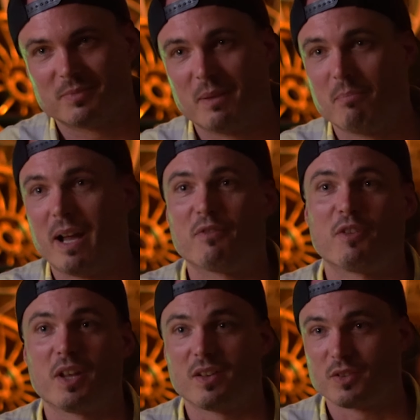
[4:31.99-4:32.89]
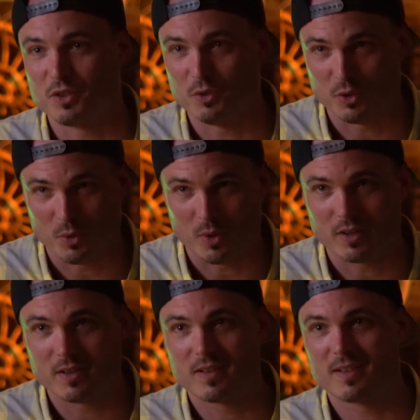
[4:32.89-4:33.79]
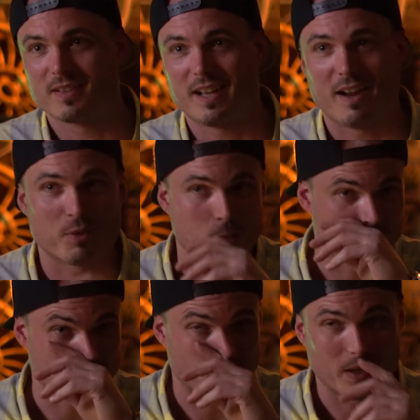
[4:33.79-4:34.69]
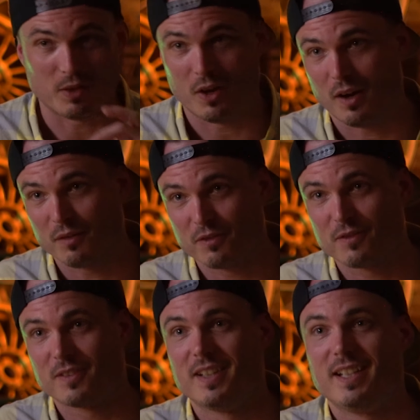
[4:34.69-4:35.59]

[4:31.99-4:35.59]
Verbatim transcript: in Bedford Hills, New York. Everyone's well off.